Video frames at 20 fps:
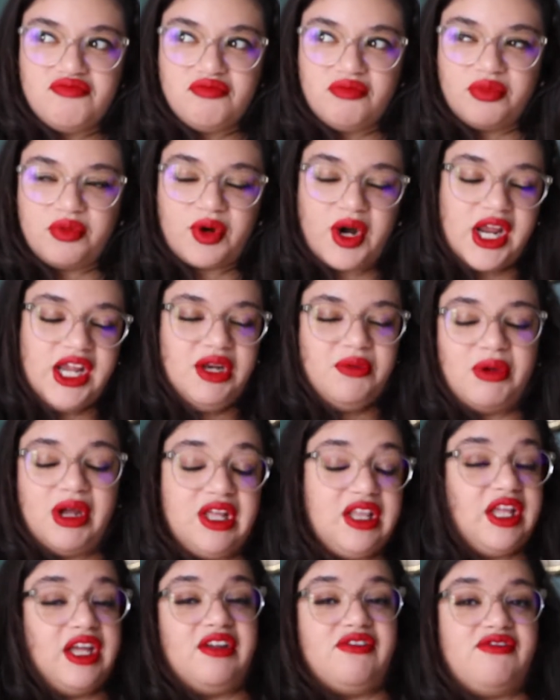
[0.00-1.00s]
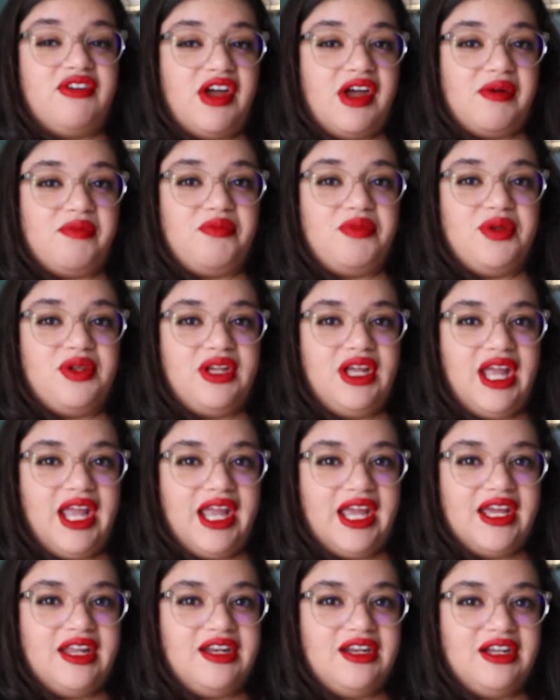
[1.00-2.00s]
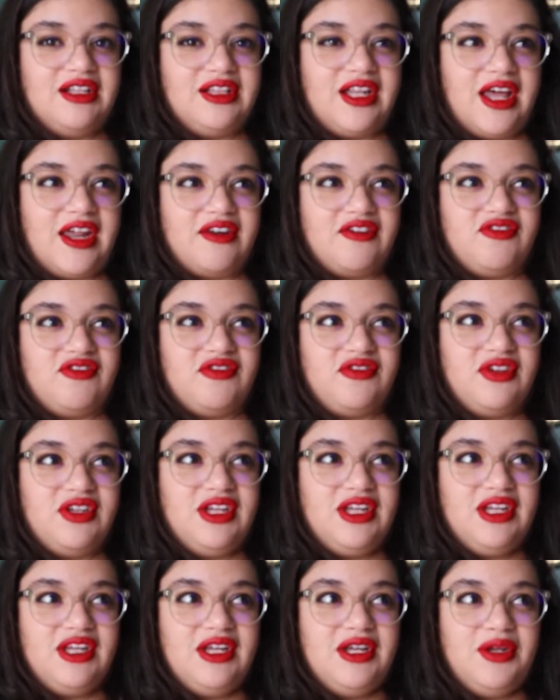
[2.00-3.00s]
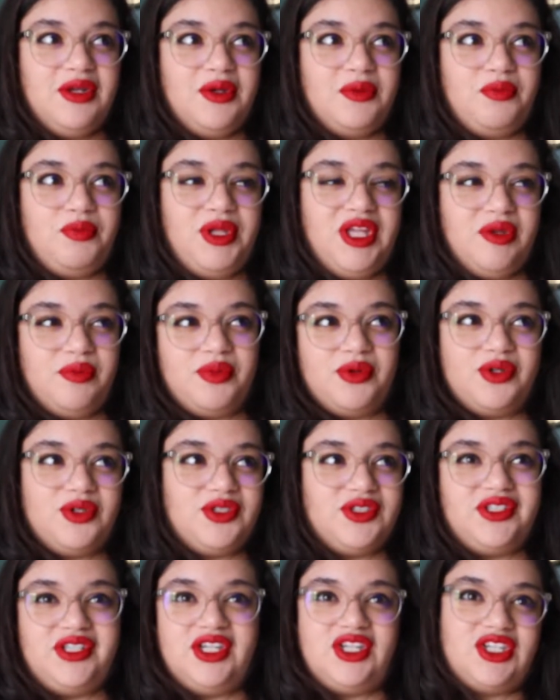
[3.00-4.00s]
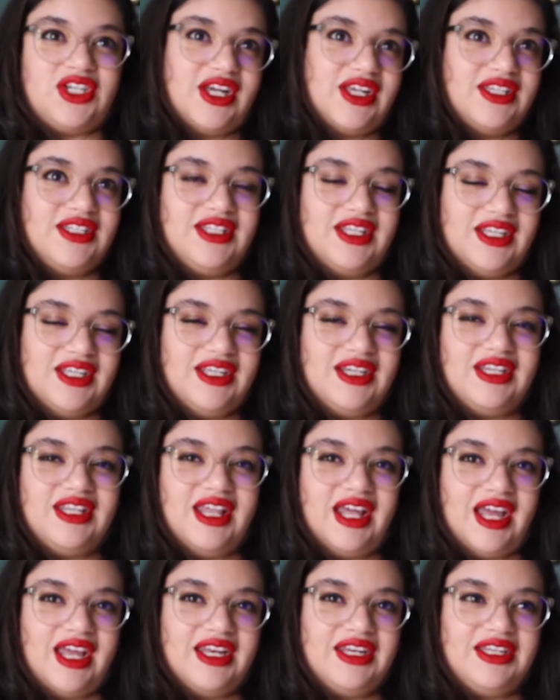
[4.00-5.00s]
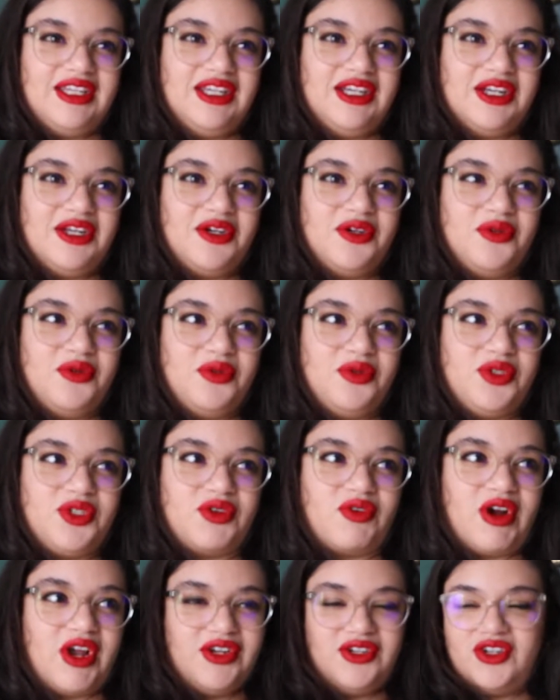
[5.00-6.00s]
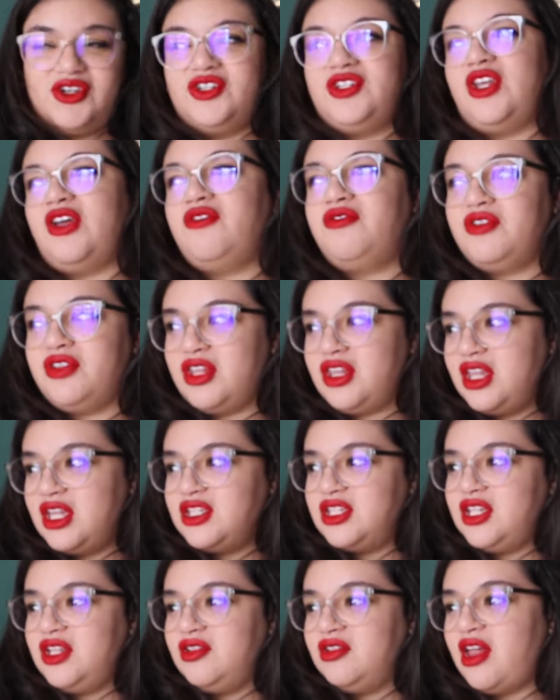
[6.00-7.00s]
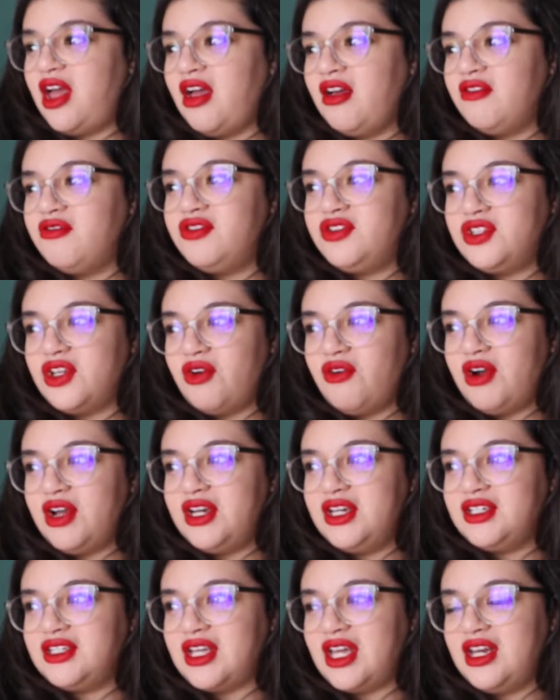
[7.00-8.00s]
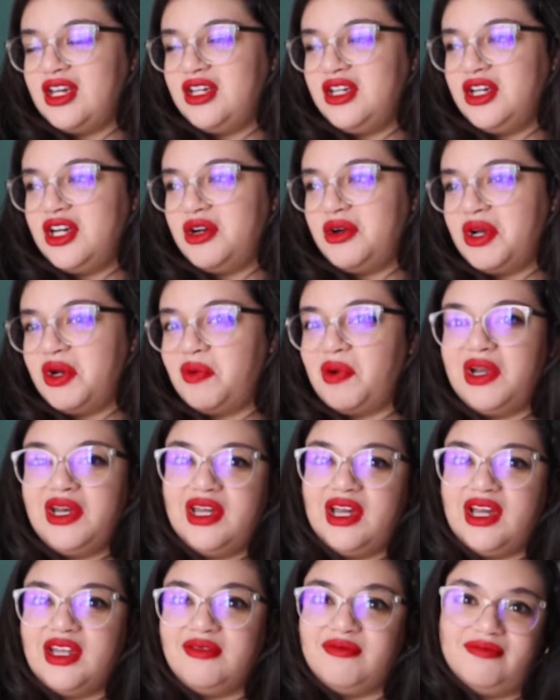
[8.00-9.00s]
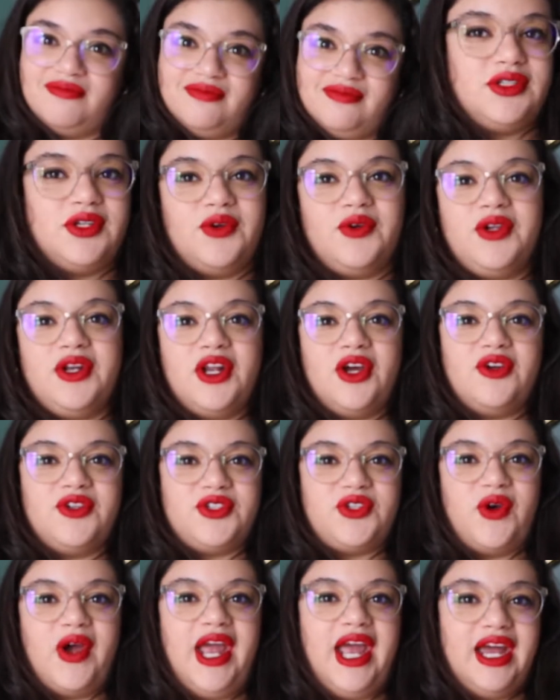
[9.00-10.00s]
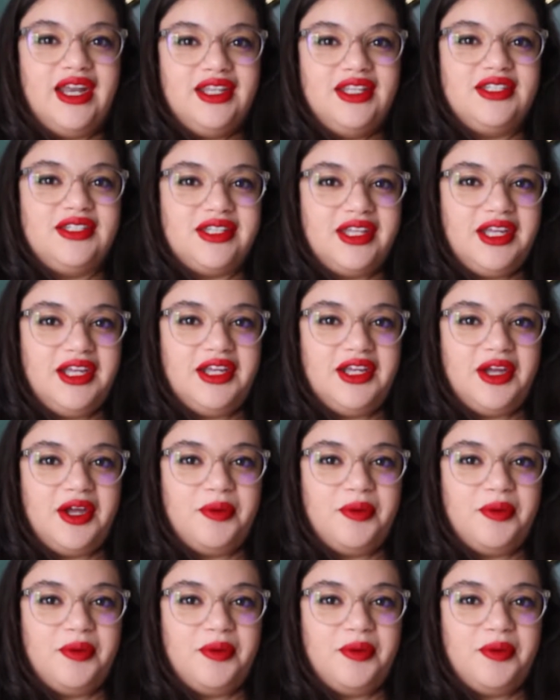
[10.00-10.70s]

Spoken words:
brighten my life up? And a lot of people suggested that, surround yourself with the things that you love. So I decided, you know what, why not? So, so I had this like